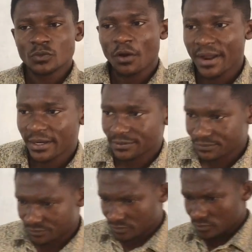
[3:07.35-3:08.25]
Alright,
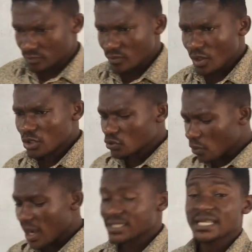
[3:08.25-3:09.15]

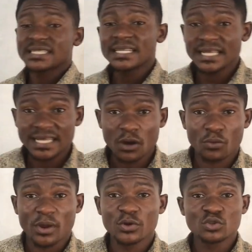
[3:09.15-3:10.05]
so as I said earlier on,
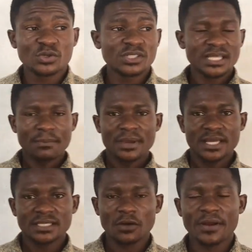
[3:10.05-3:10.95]
we are going to be using a
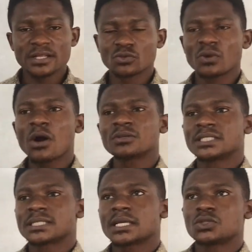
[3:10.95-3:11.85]
base. Alright, so I will
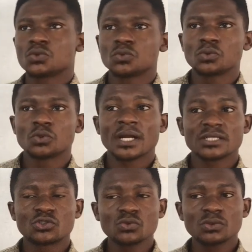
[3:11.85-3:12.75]
decide to, you
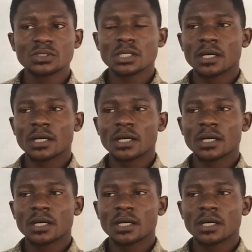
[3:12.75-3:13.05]
can choose